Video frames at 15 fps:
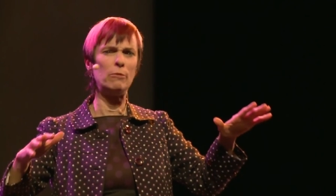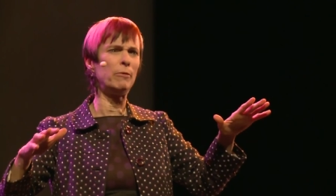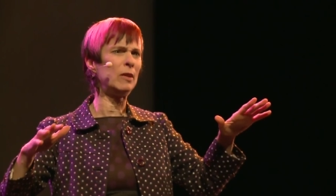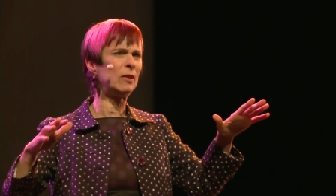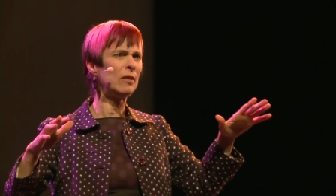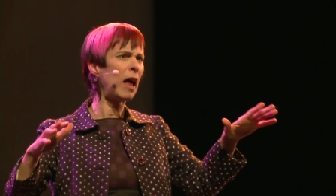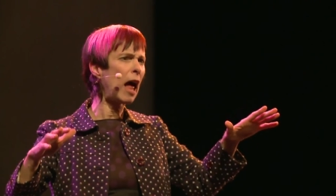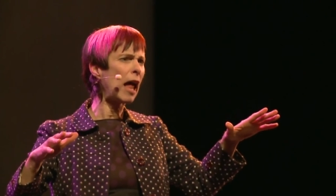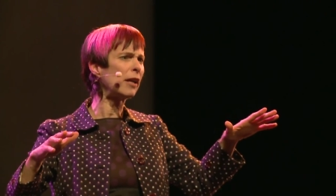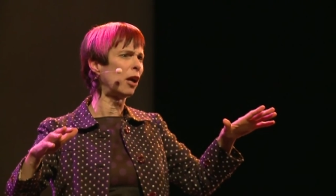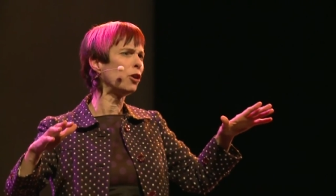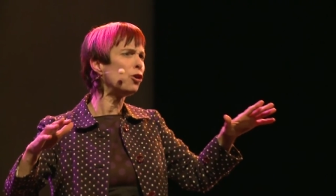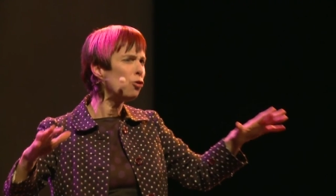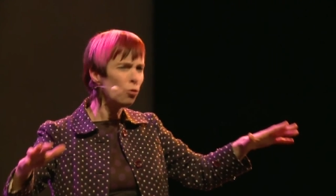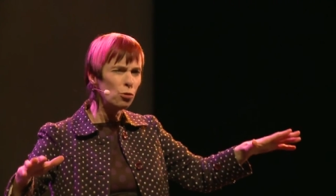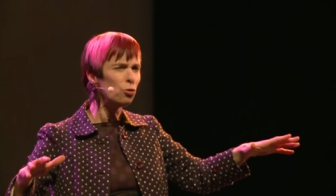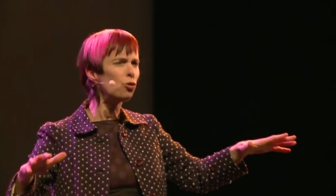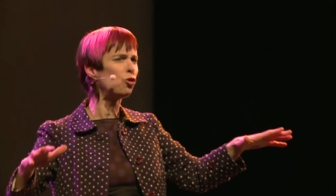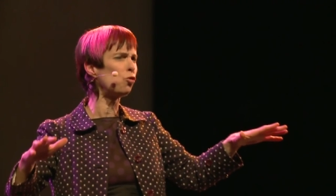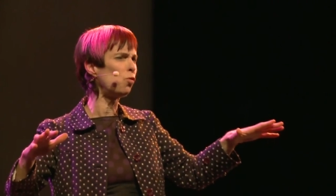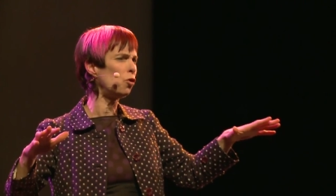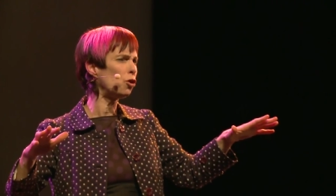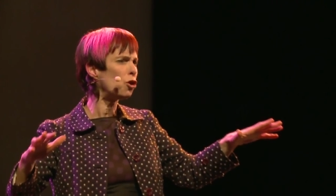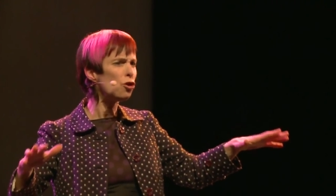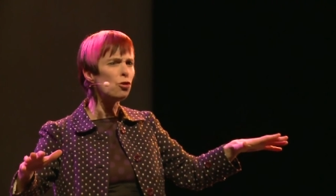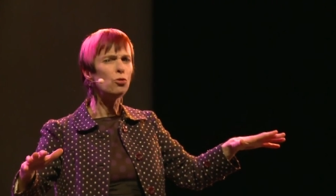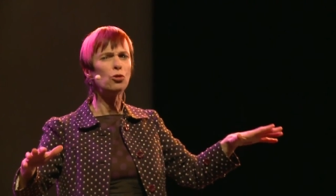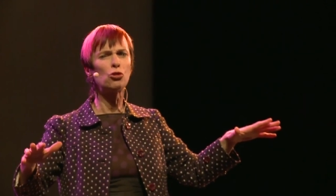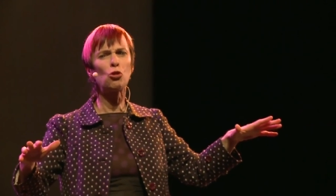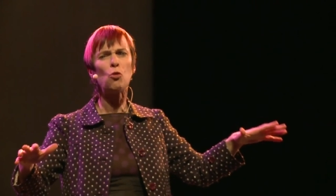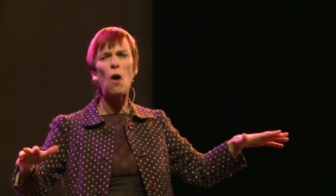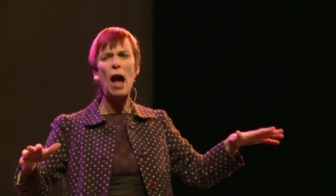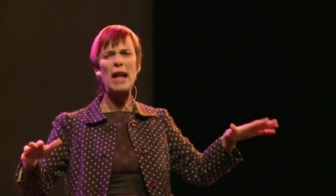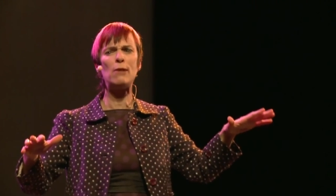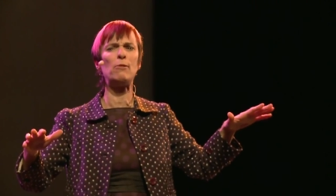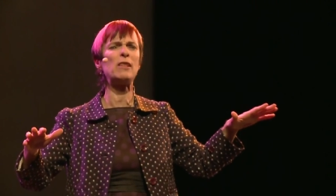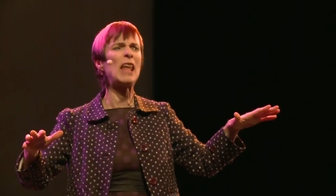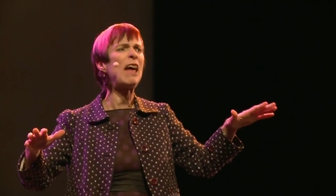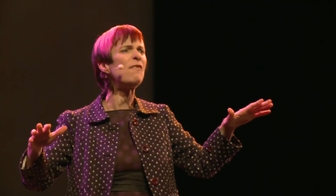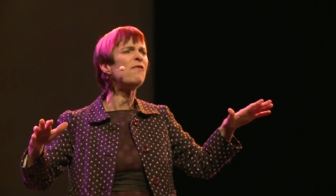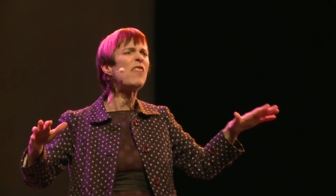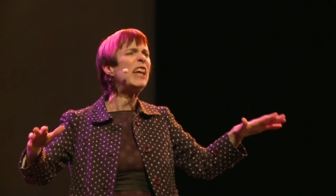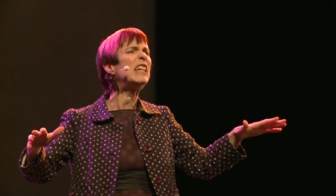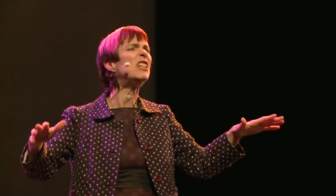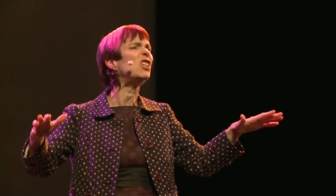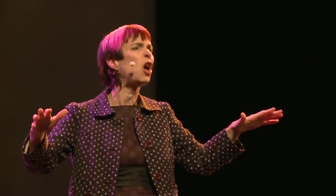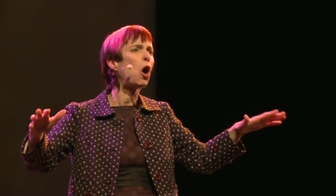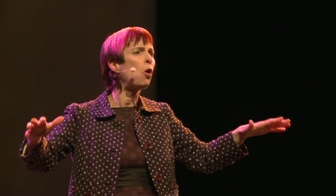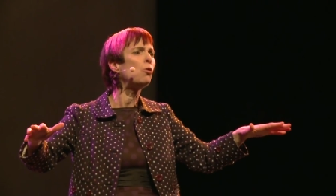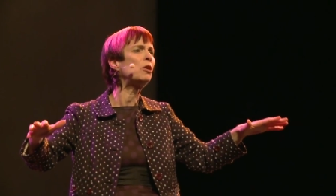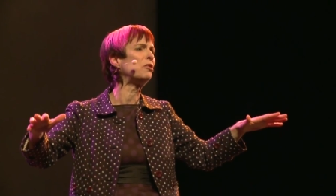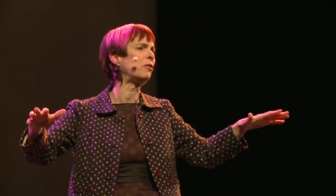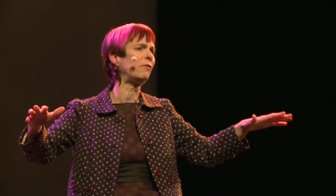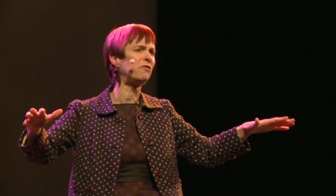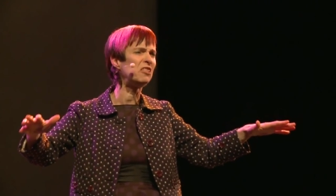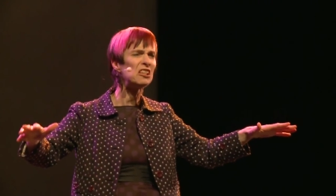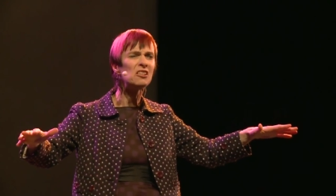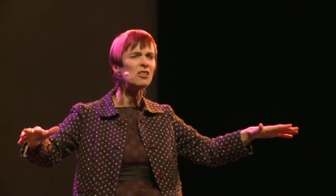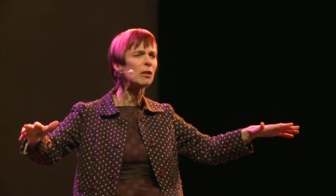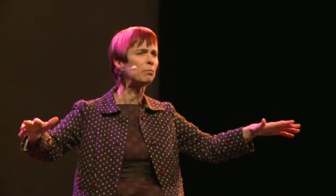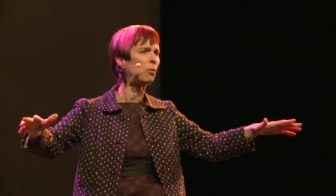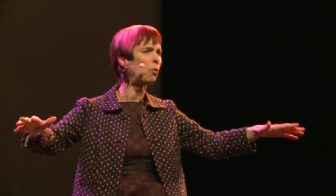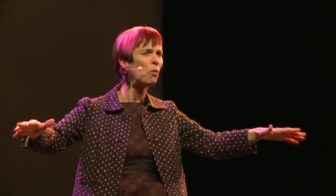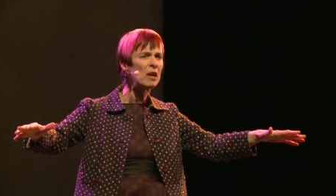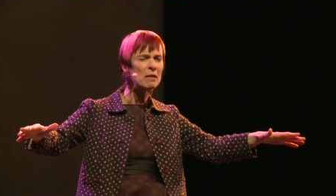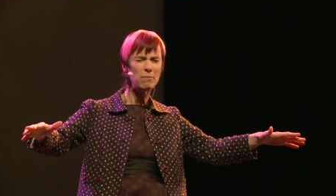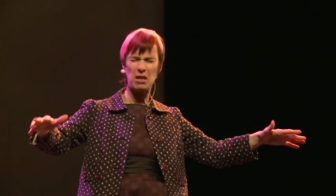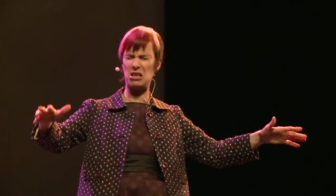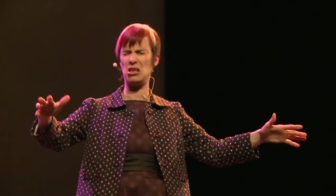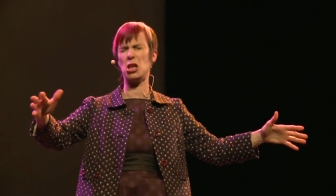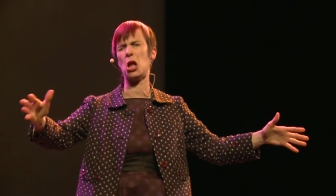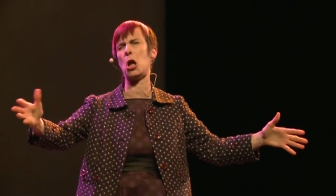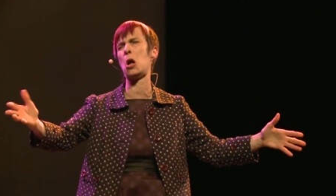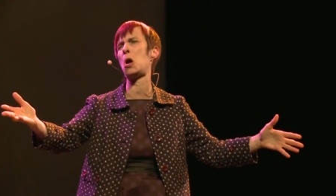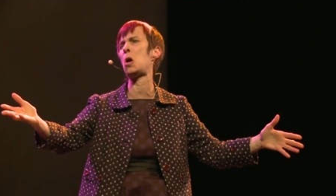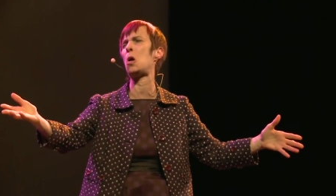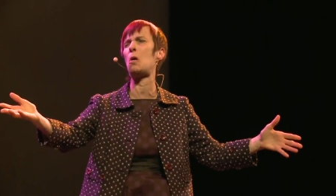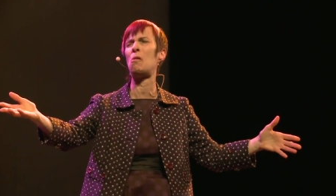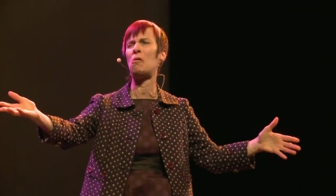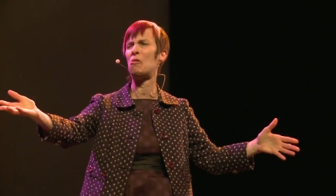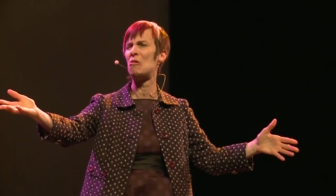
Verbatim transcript: It was not our usual Hughes quiet with that faint odor of disappointment. No.